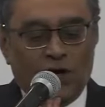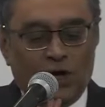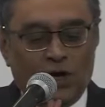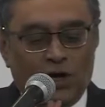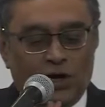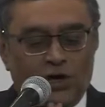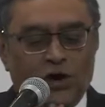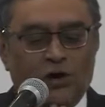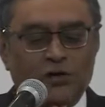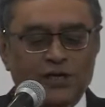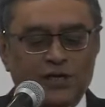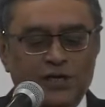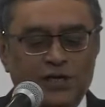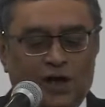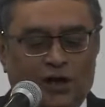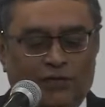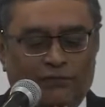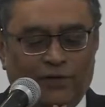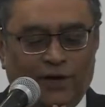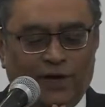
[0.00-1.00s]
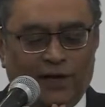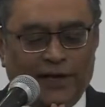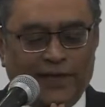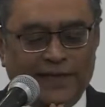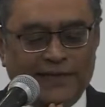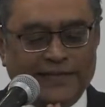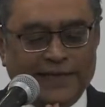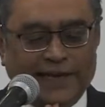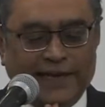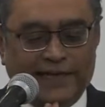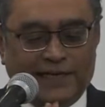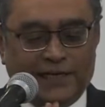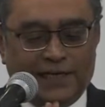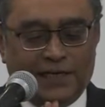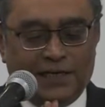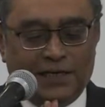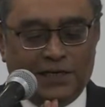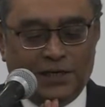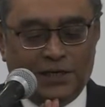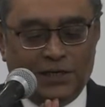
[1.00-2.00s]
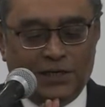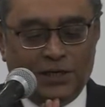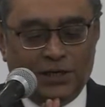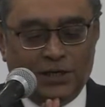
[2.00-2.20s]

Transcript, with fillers: wrote a novel entitled